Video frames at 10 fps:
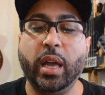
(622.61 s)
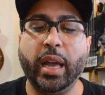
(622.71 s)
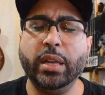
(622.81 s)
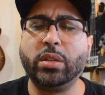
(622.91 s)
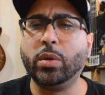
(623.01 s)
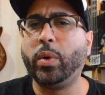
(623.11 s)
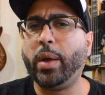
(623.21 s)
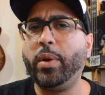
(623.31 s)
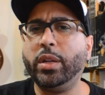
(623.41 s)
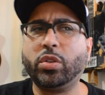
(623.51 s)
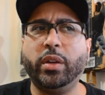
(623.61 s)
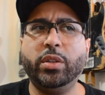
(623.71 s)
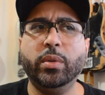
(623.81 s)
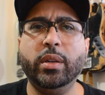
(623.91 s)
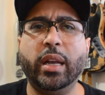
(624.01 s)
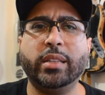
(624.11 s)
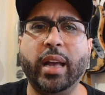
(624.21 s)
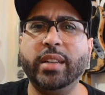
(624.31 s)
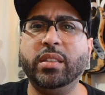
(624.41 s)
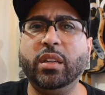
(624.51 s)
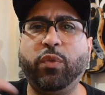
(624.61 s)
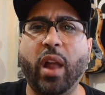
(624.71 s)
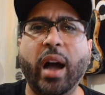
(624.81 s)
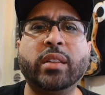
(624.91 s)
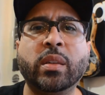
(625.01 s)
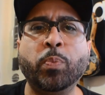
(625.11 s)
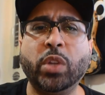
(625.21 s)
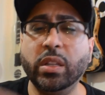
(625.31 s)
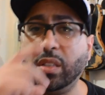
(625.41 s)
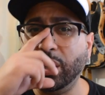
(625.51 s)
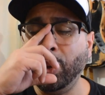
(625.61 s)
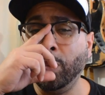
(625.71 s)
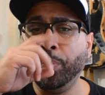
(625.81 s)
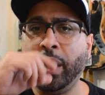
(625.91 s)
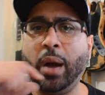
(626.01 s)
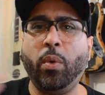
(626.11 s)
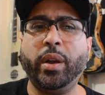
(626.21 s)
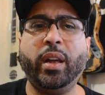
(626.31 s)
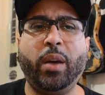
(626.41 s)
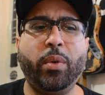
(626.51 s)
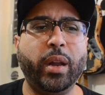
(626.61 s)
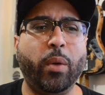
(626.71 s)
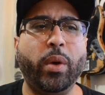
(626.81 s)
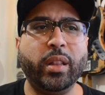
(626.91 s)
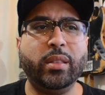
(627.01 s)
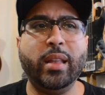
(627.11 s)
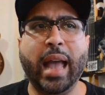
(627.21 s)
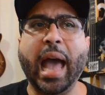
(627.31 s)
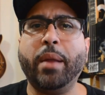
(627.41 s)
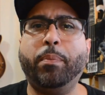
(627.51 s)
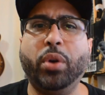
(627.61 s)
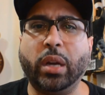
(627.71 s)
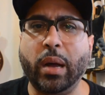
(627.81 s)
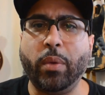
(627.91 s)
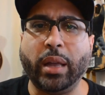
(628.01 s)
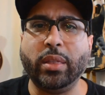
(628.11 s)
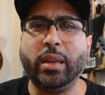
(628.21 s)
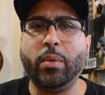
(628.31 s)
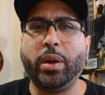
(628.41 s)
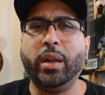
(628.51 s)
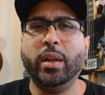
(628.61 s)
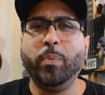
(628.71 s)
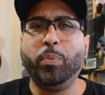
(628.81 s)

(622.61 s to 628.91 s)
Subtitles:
And so what I want to start doing as these vlogs continue, I want to add a book. I think I want to